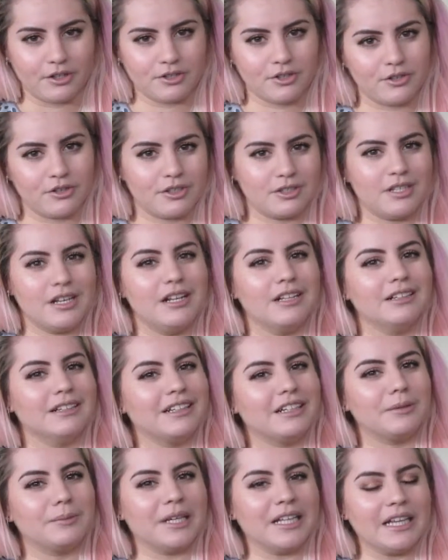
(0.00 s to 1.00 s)
so there's a
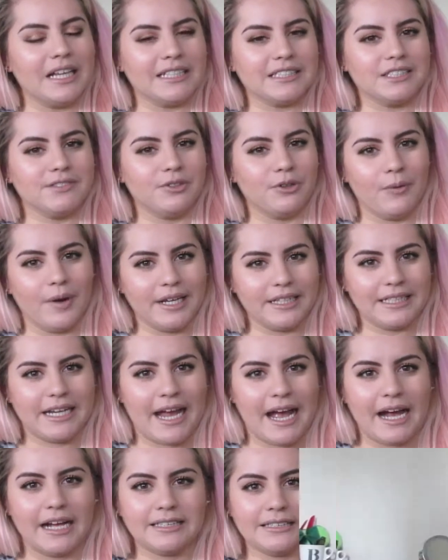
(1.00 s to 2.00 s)
little bit less of a white
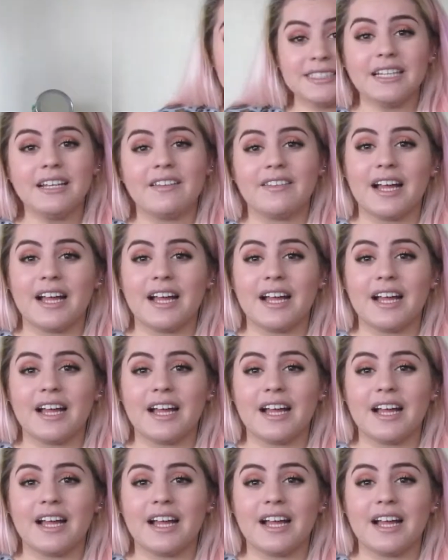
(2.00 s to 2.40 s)
cast. So that's it.